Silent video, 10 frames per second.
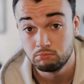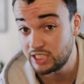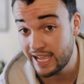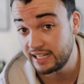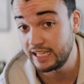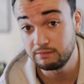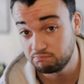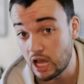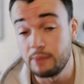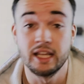Sadly,
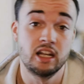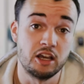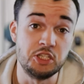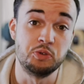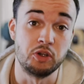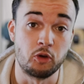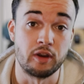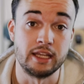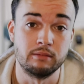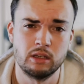I'm inclined to
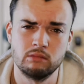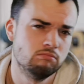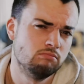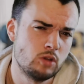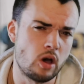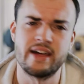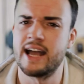agree, but not